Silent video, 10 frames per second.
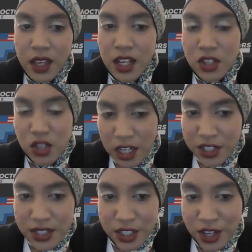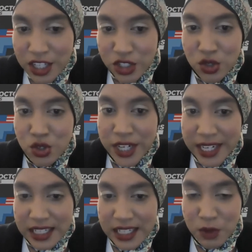Doctors are not just
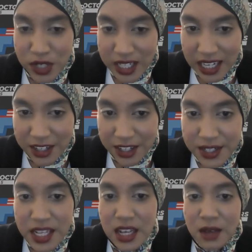trained communicators,